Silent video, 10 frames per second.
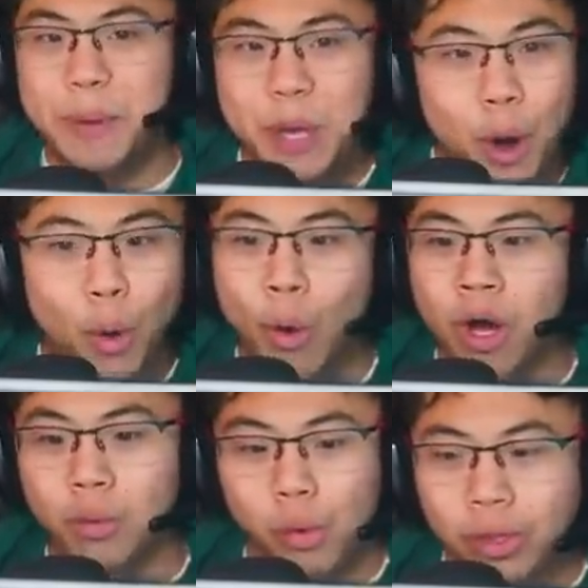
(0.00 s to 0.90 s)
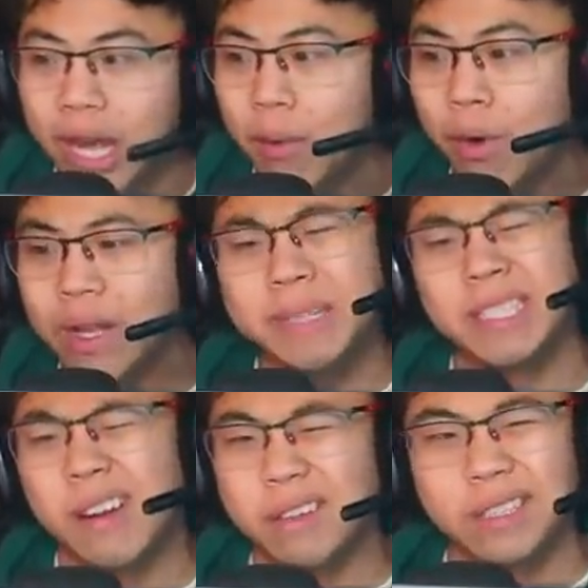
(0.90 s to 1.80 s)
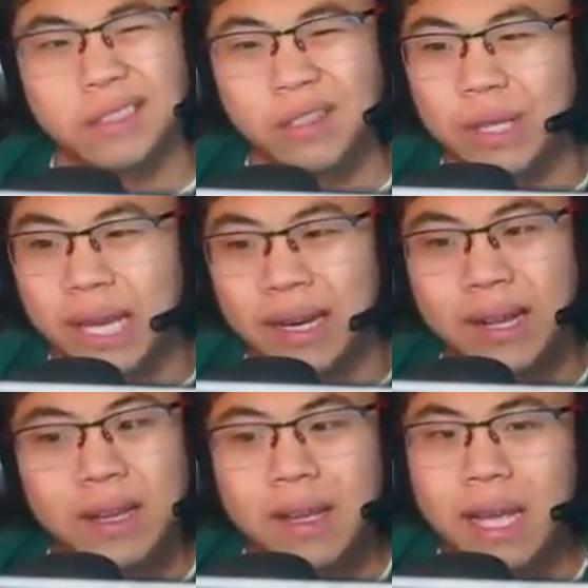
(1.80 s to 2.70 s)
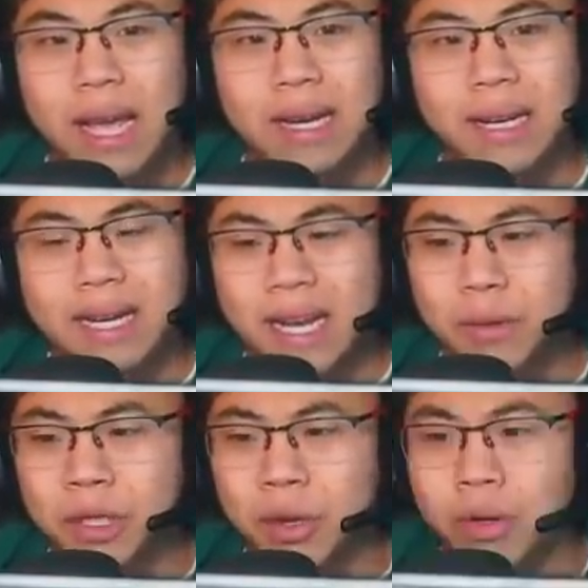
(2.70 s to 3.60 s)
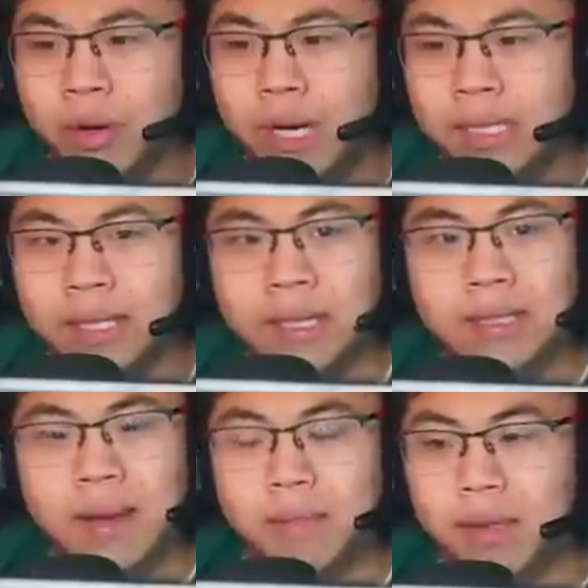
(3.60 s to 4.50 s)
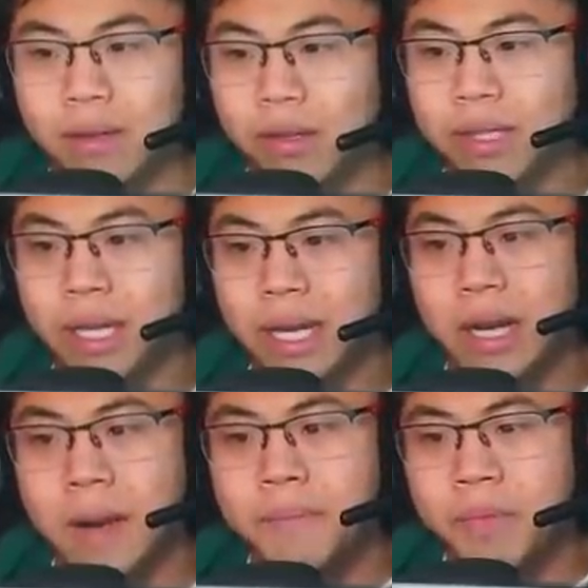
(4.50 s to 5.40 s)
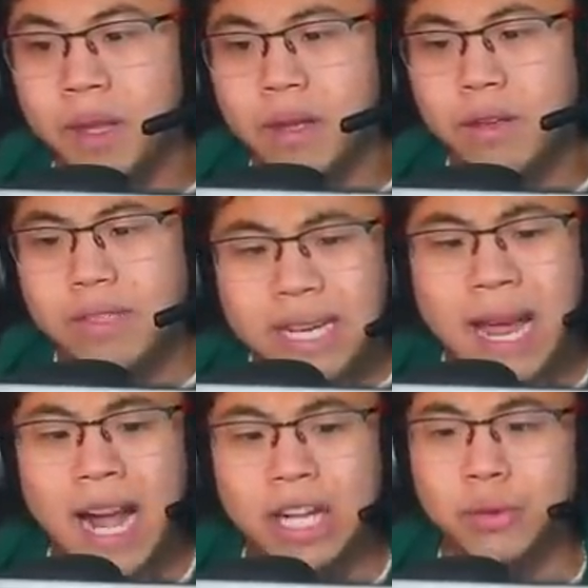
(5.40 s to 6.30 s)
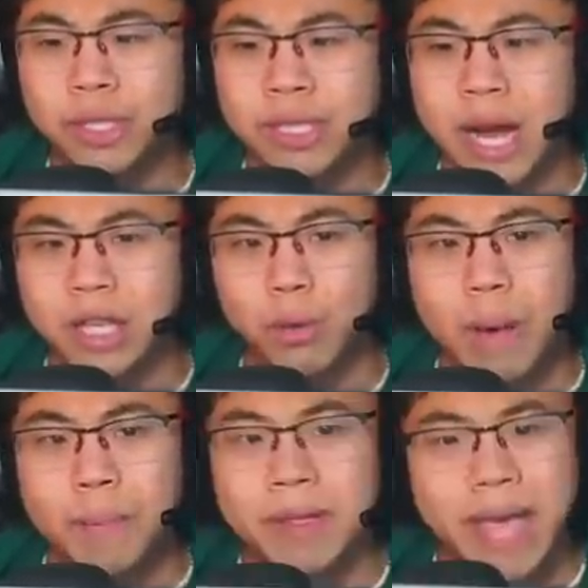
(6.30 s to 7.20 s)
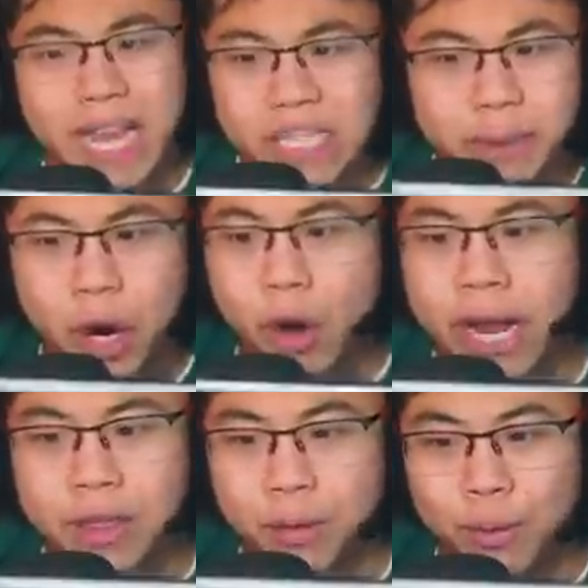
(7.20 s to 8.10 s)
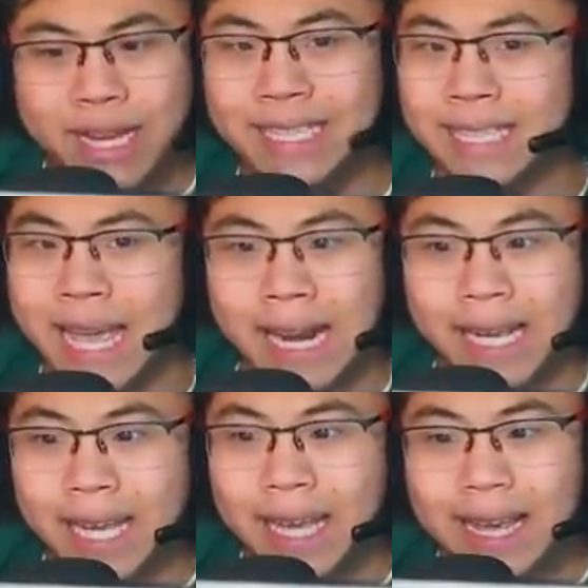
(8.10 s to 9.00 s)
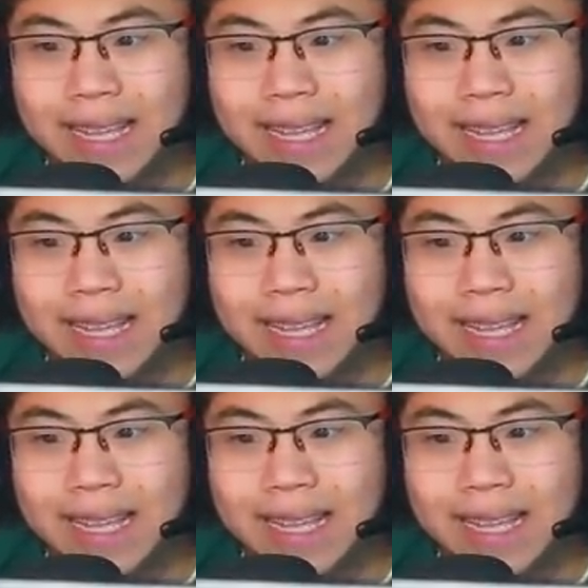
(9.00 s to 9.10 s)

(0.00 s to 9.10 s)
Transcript: BO1, World at War. Let me just call this nuke in, and I kind of want to go crazy next game too. Use like a an actual solid weapon, the HBR A3 Insanity.